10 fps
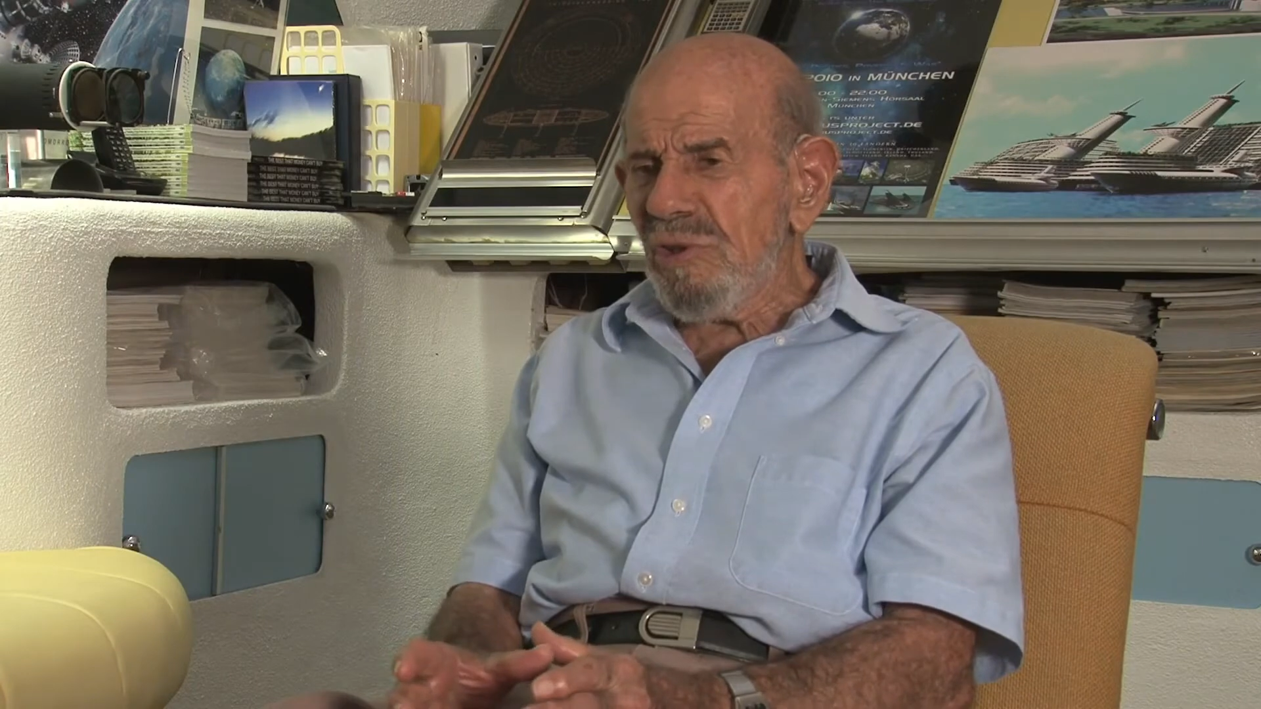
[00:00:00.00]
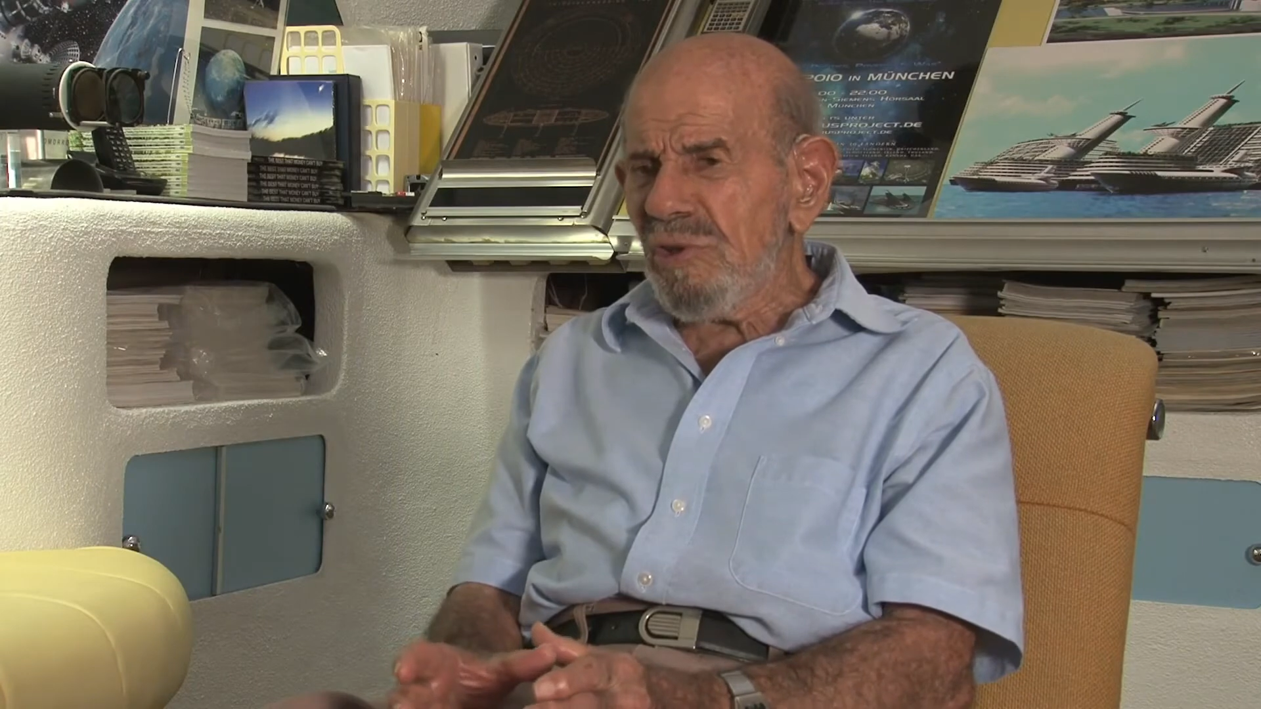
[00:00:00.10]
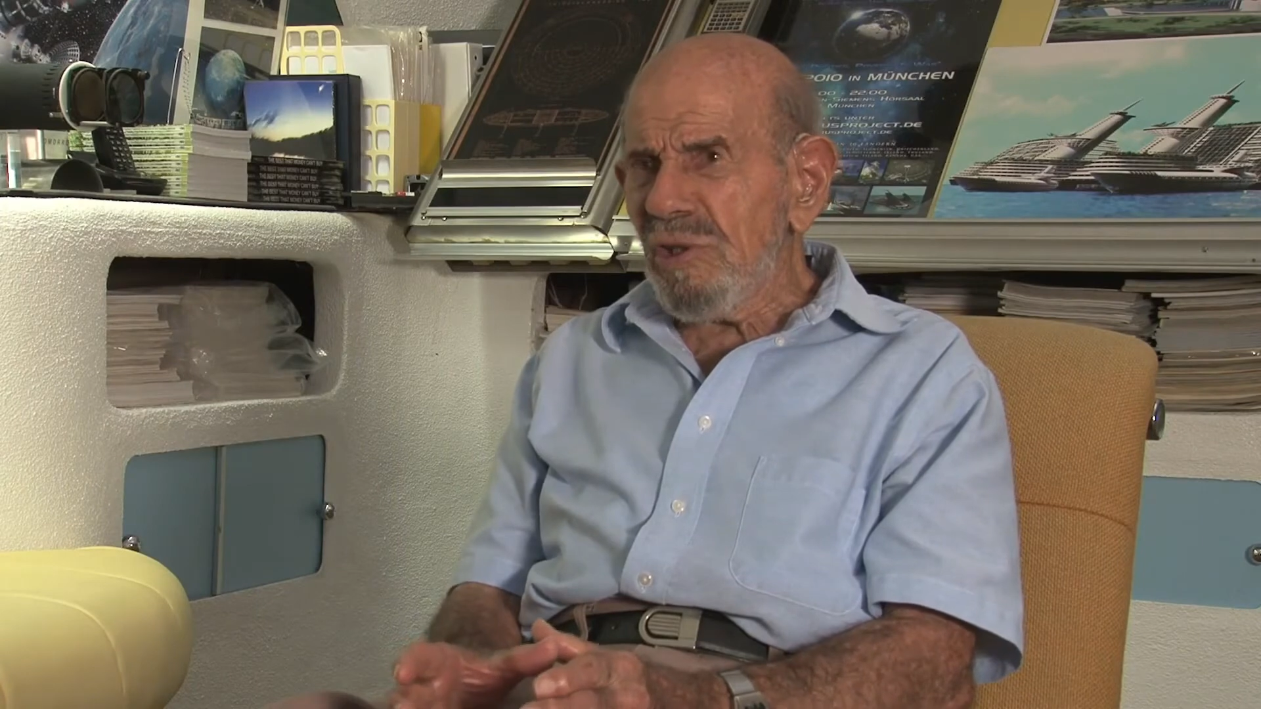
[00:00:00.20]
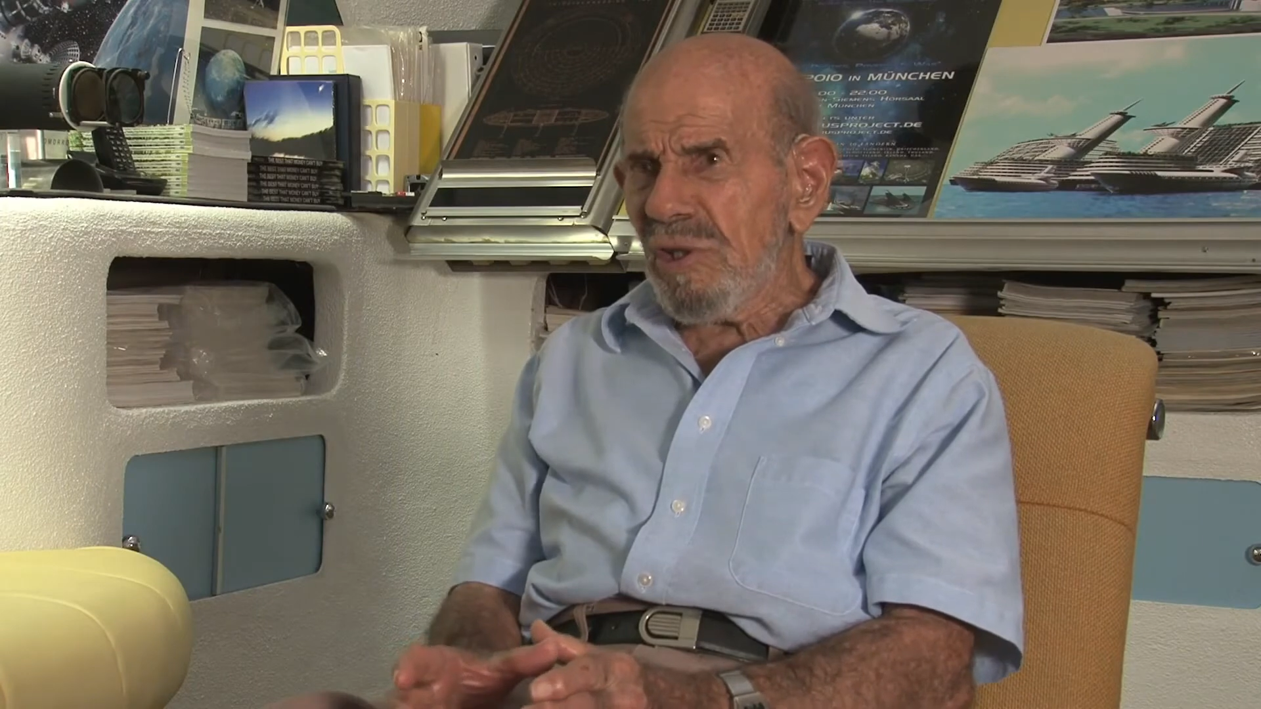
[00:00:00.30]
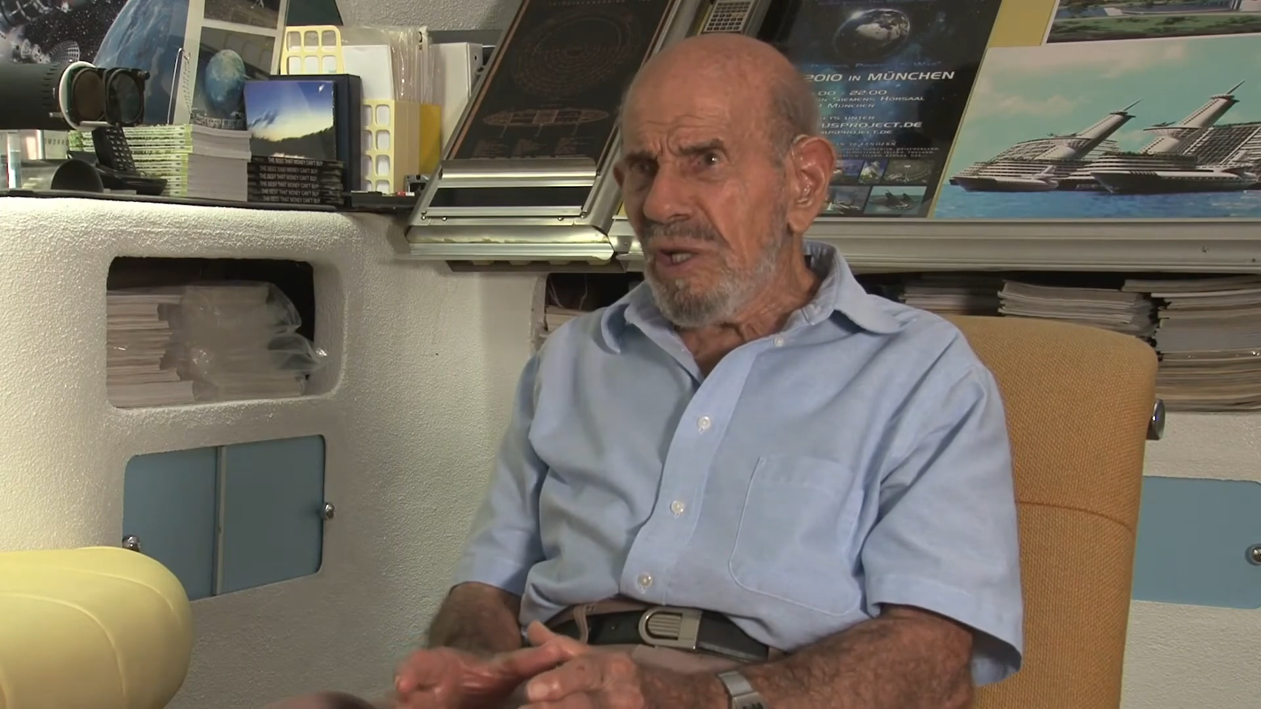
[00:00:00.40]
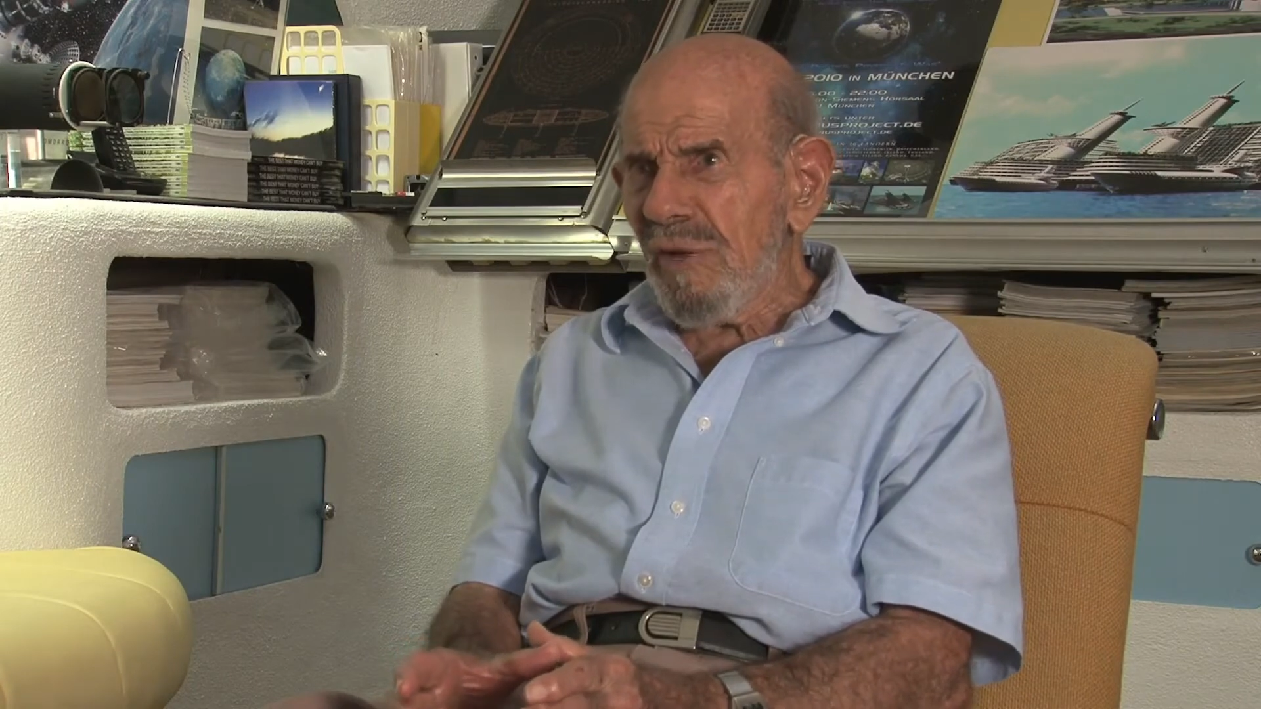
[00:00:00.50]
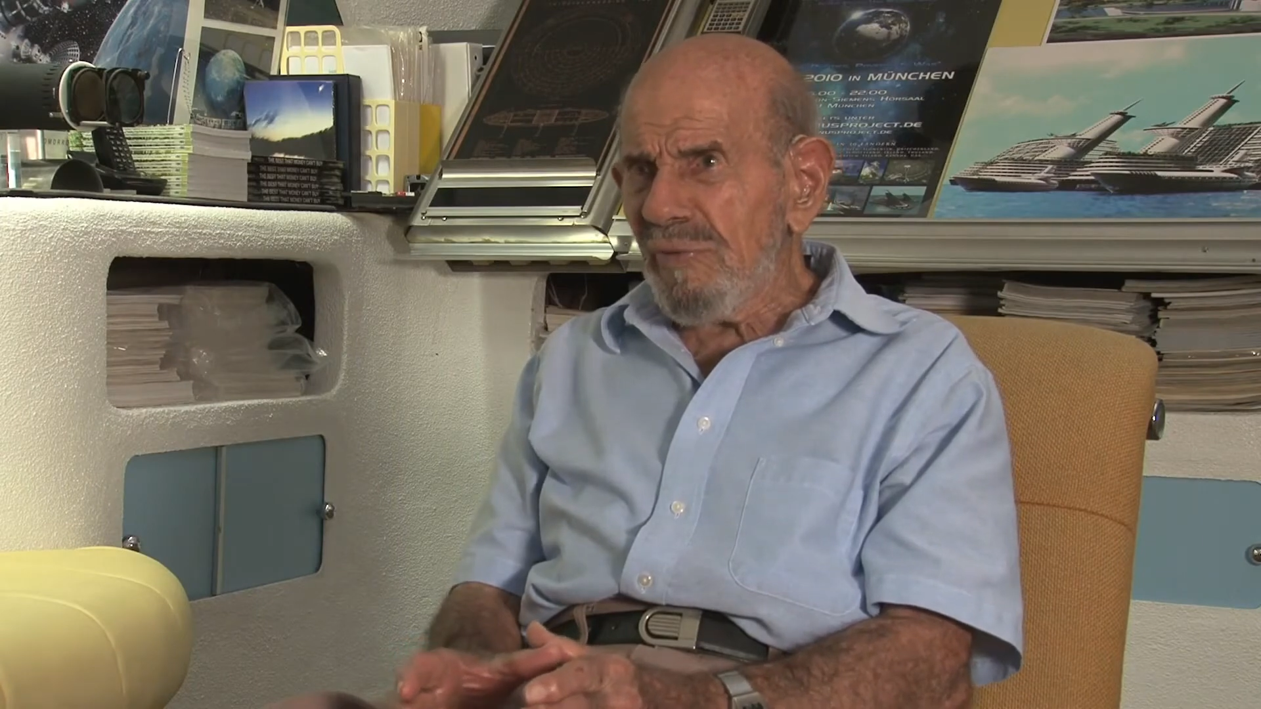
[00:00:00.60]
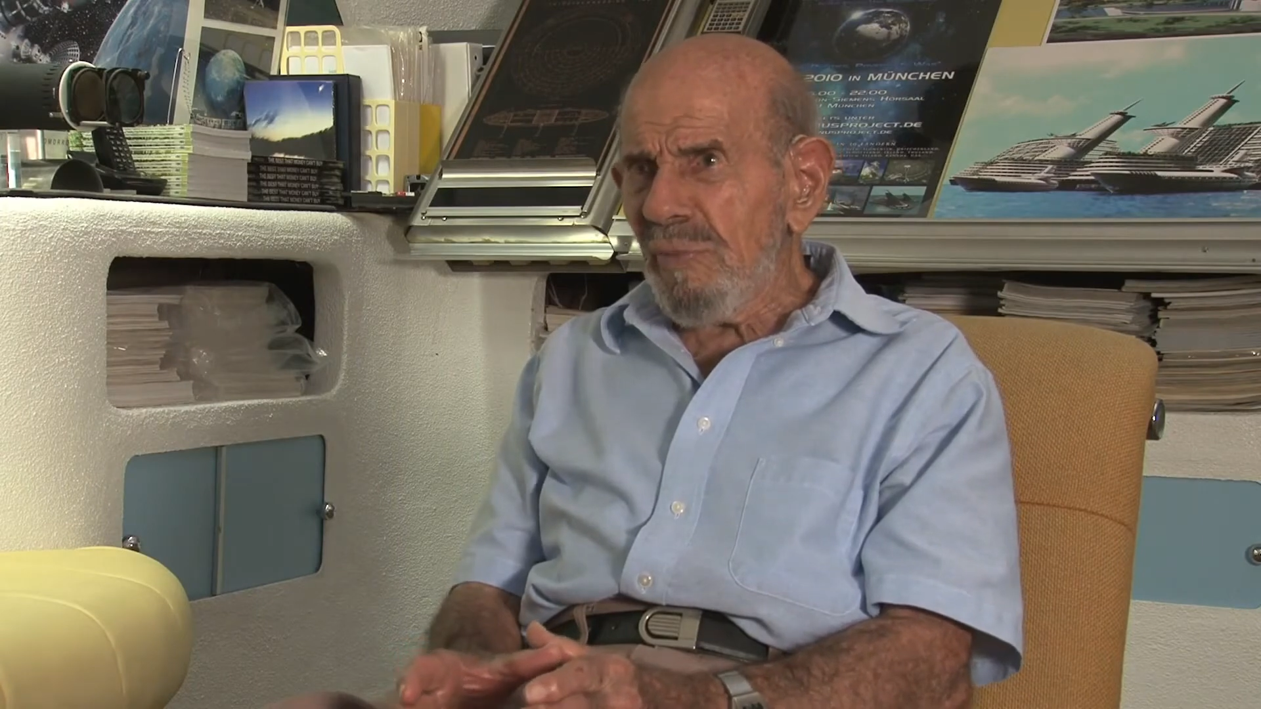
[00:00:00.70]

easier to have